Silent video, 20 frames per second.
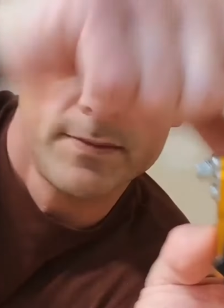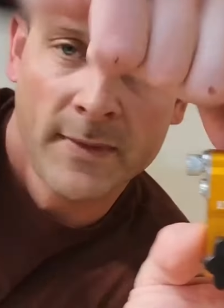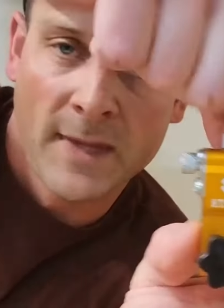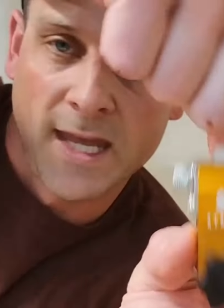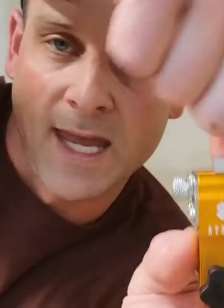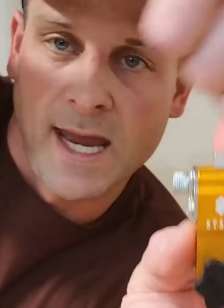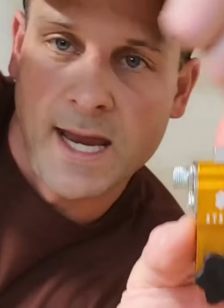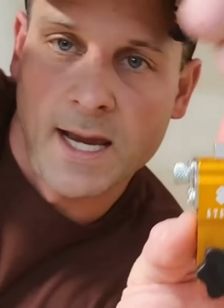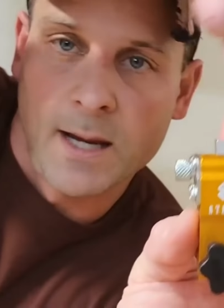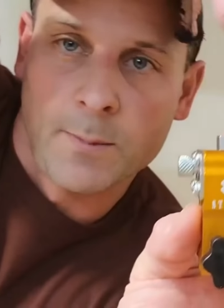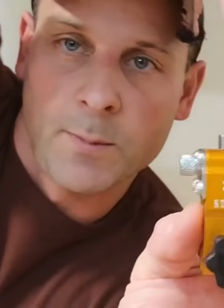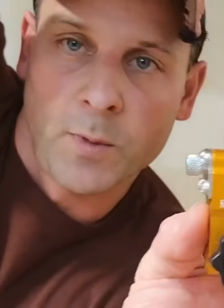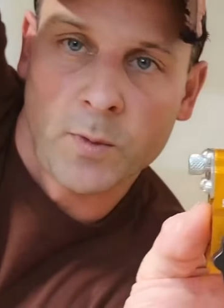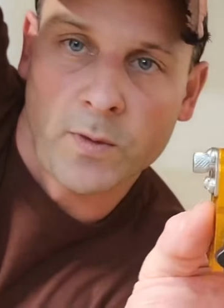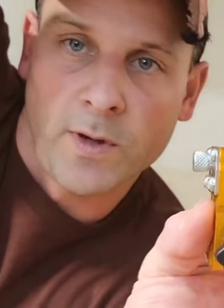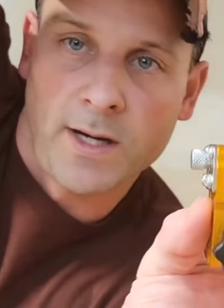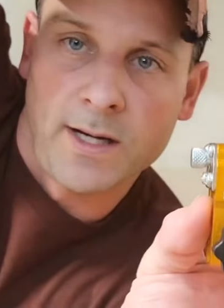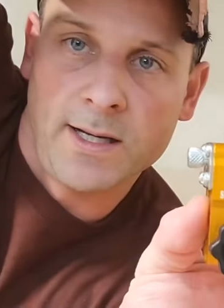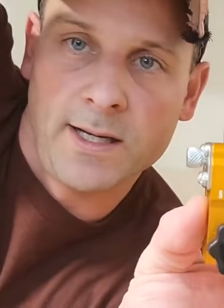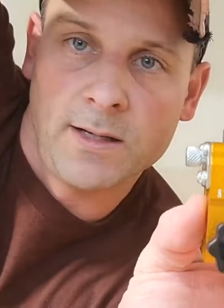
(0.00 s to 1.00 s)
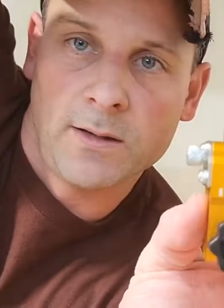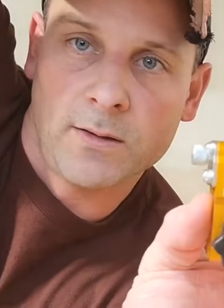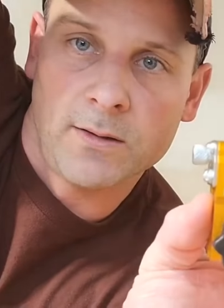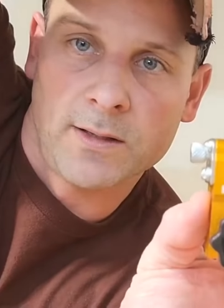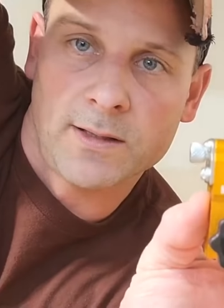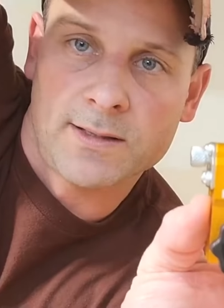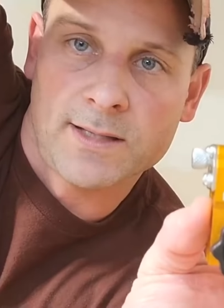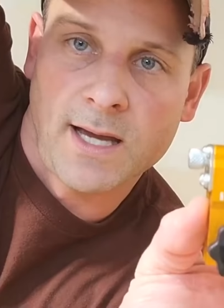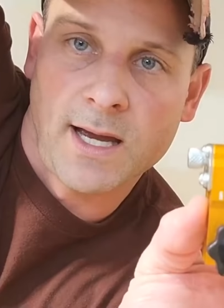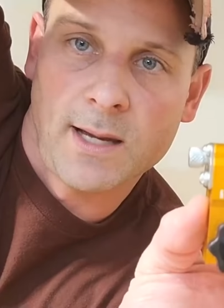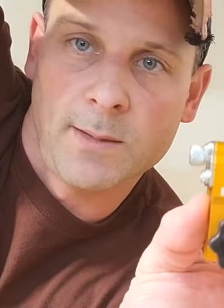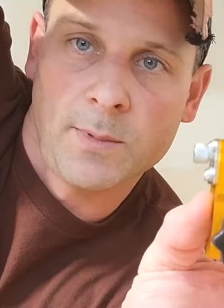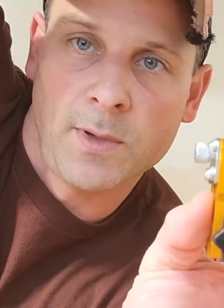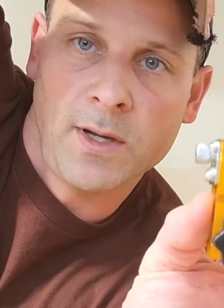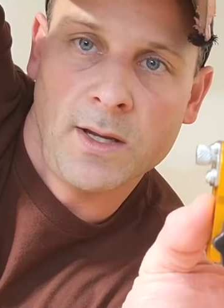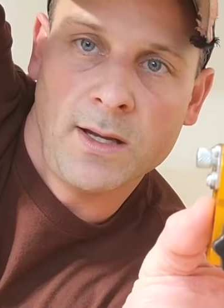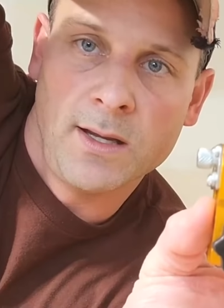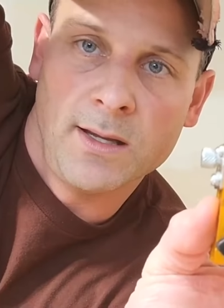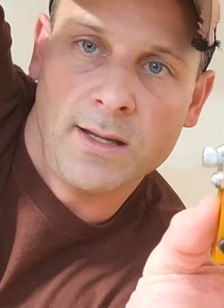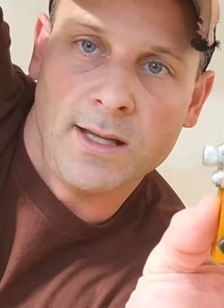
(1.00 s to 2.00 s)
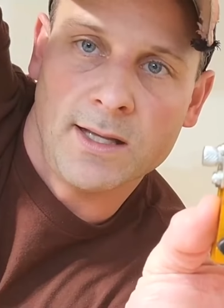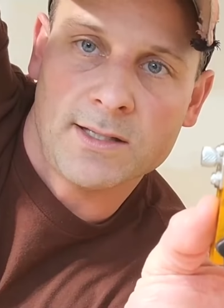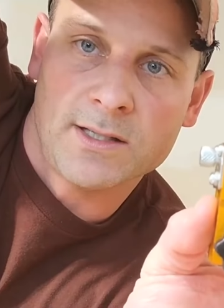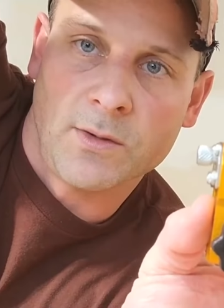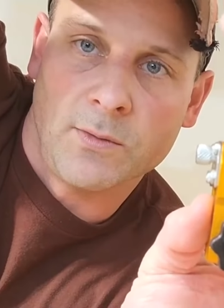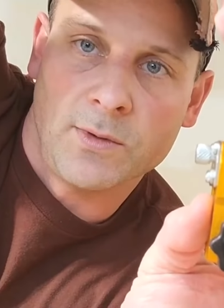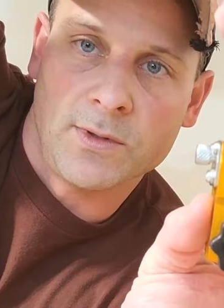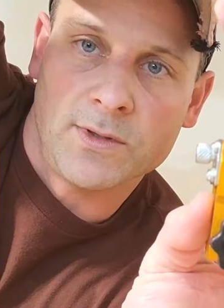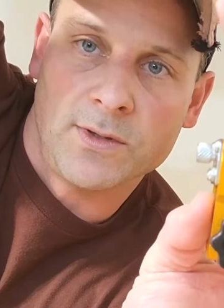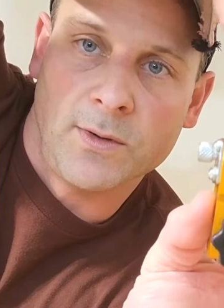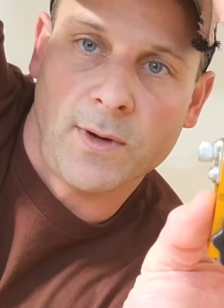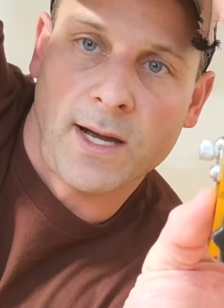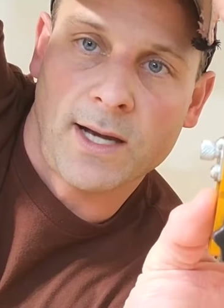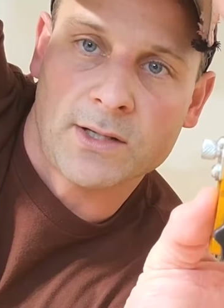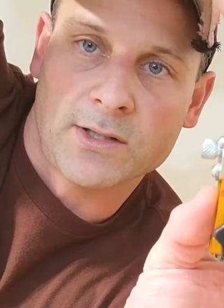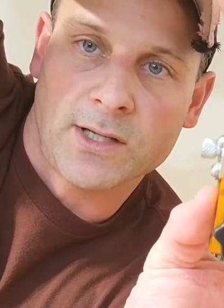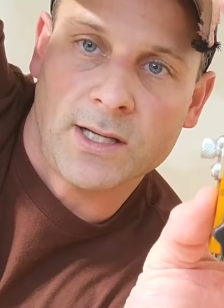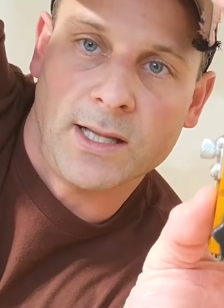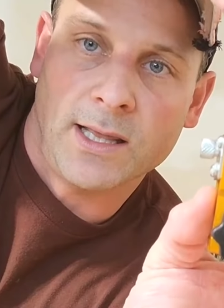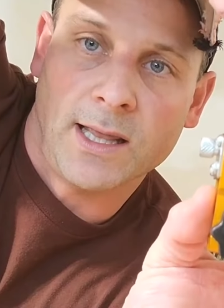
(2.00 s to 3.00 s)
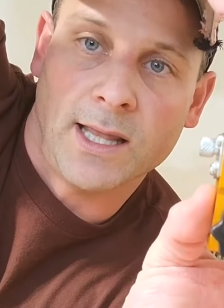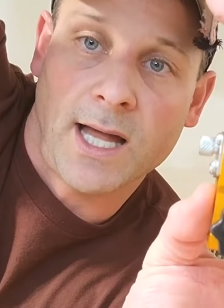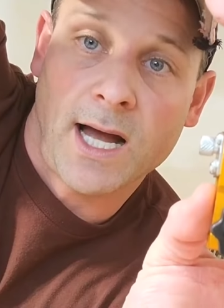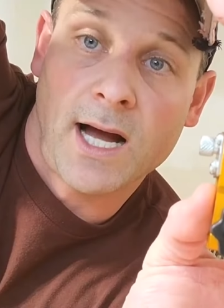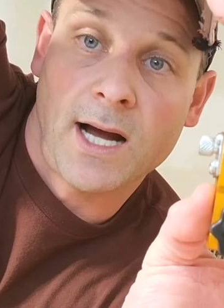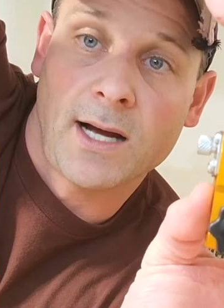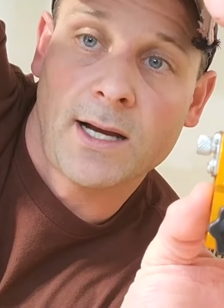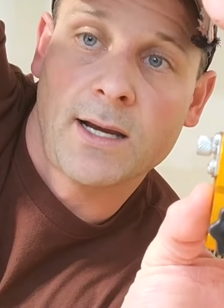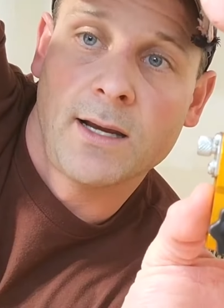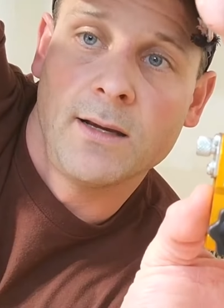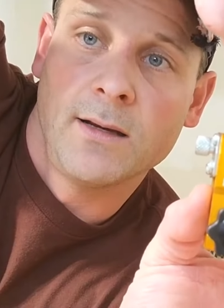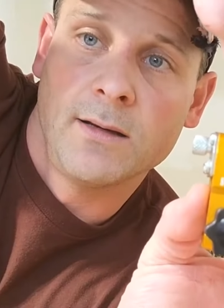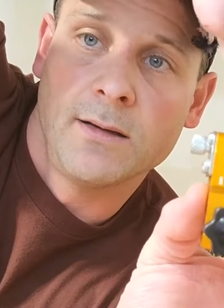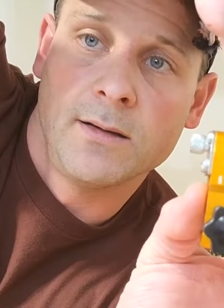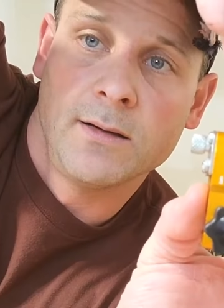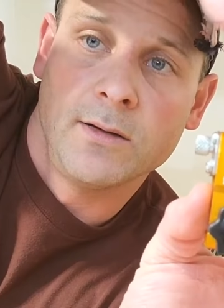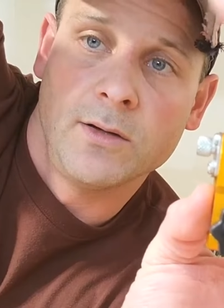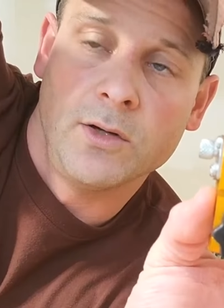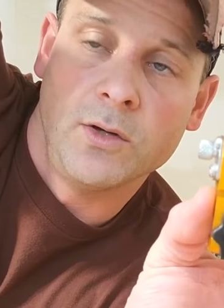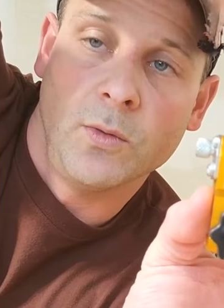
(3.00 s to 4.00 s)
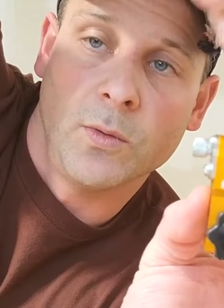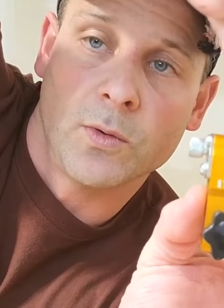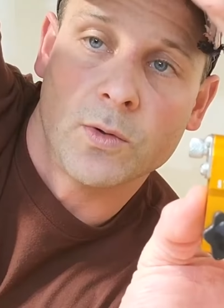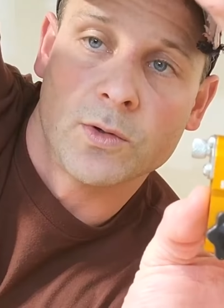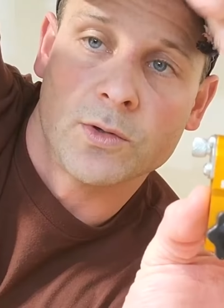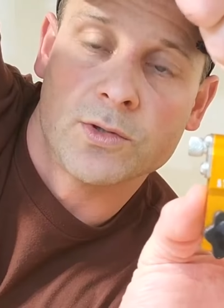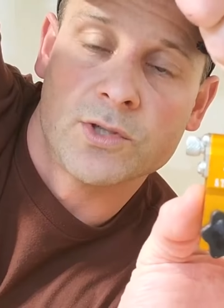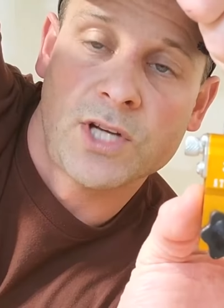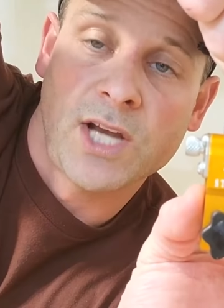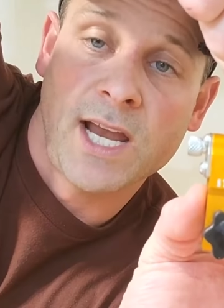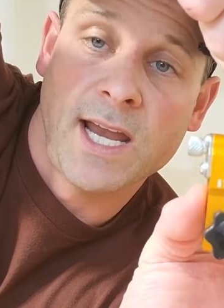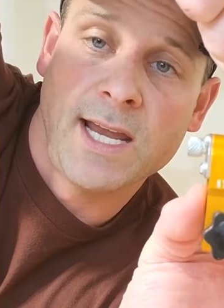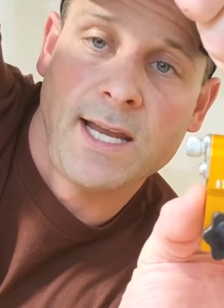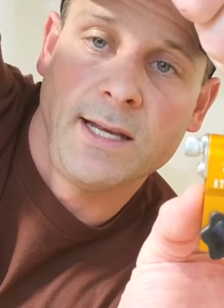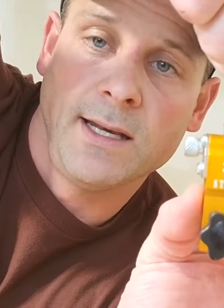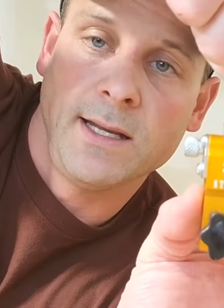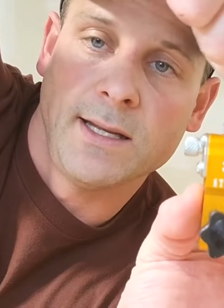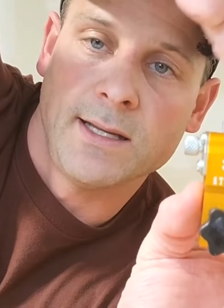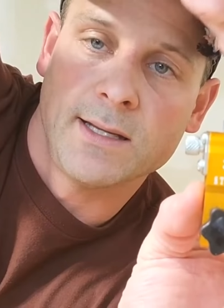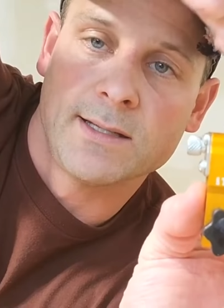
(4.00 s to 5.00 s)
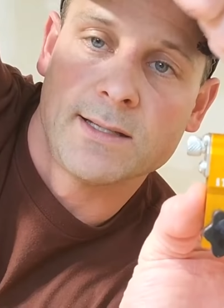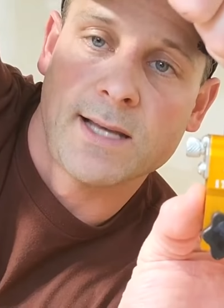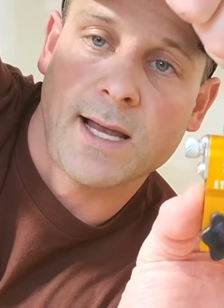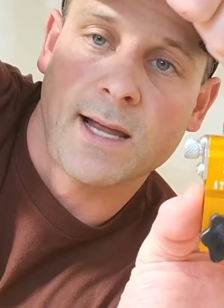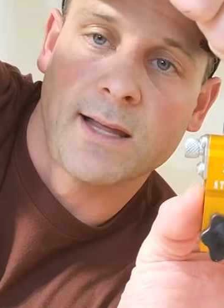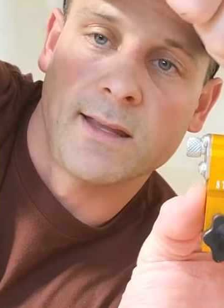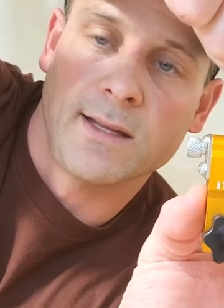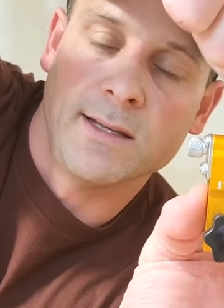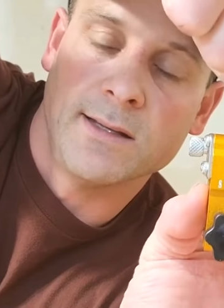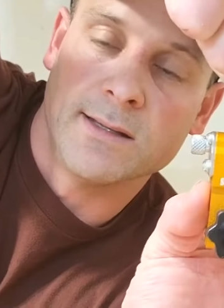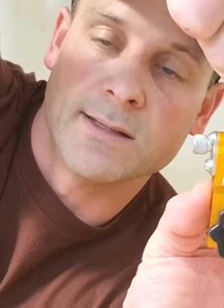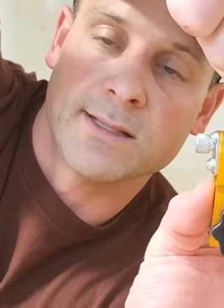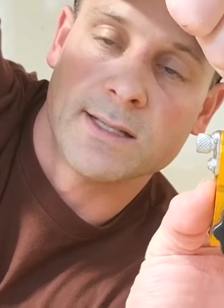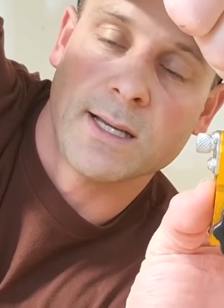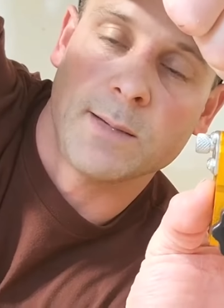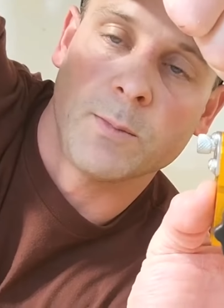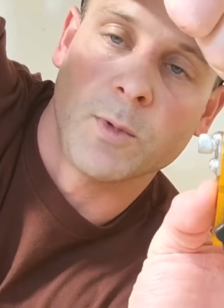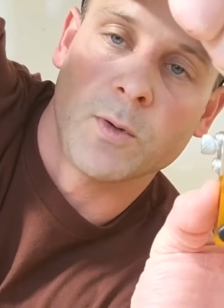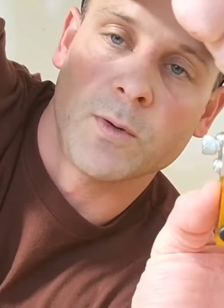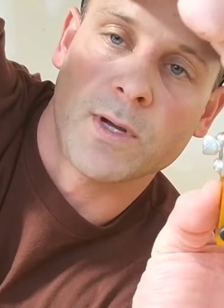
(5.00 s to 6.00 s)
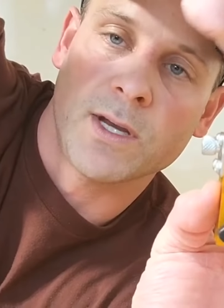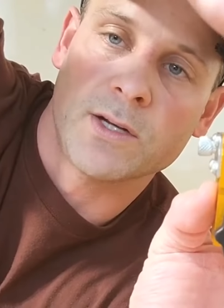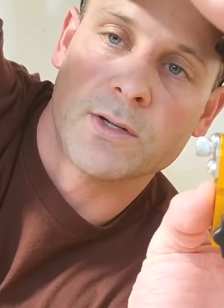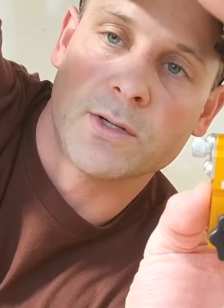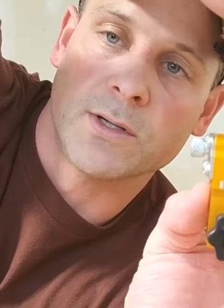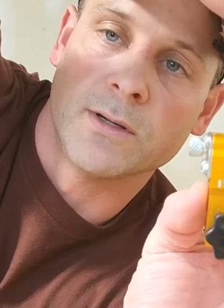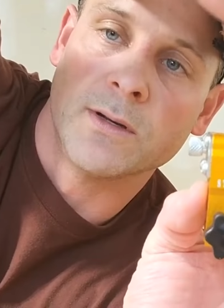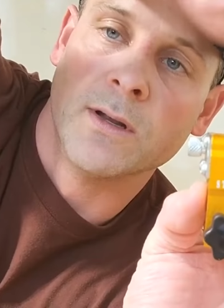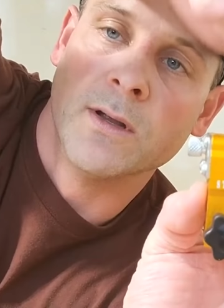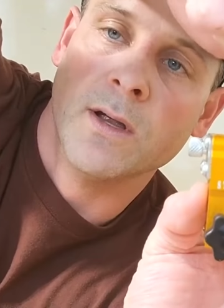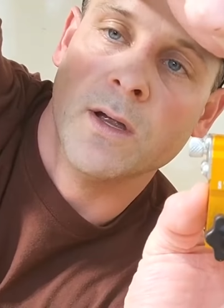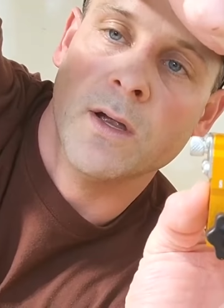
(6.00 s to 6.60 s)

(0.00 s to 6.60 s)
cam right here on the top that's going to actually lock your chain exactly in the same location